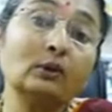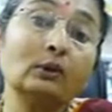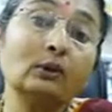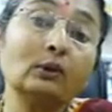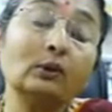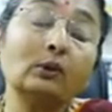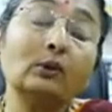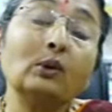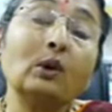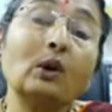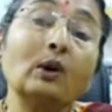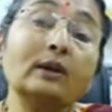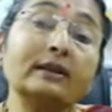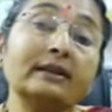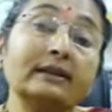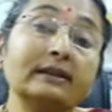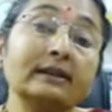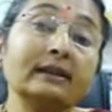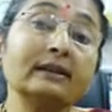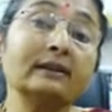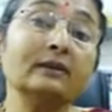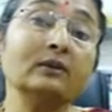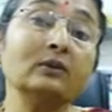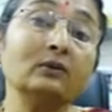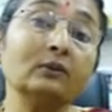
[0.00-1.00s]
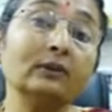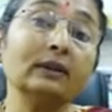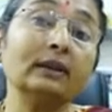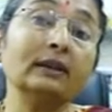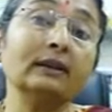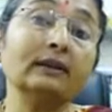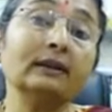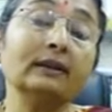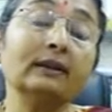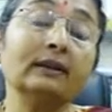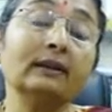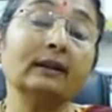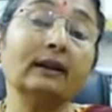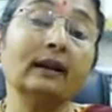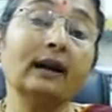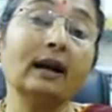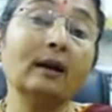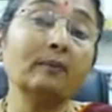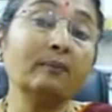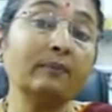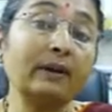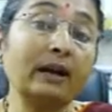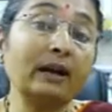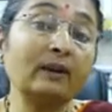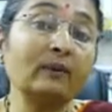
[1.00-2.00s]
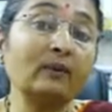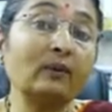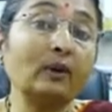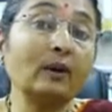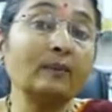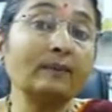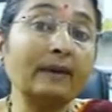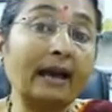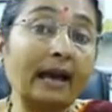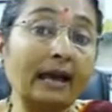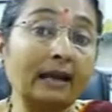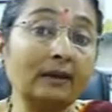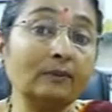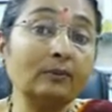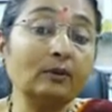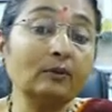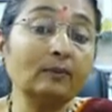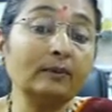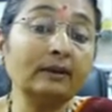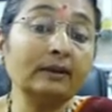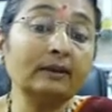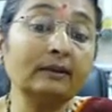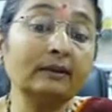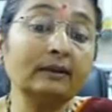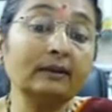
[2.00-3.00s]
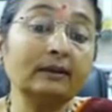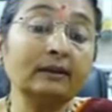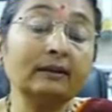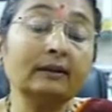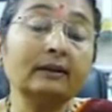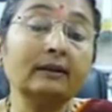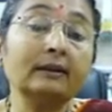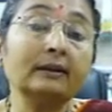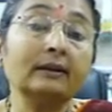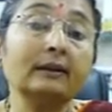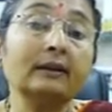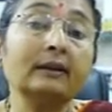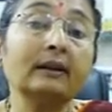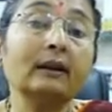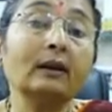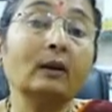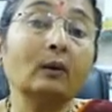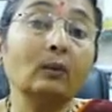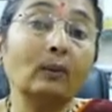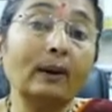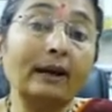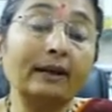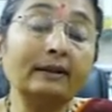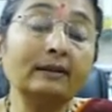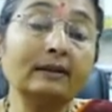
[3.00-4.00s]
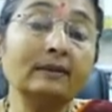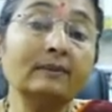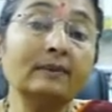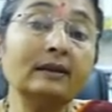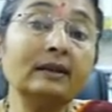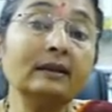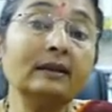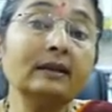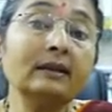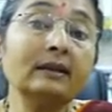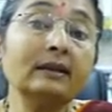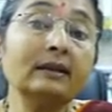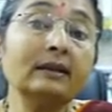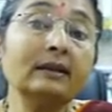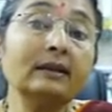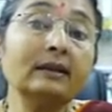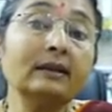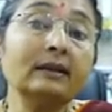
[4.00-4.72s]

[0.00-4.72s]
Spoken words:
lost in urine apart from albumin, vitamin D,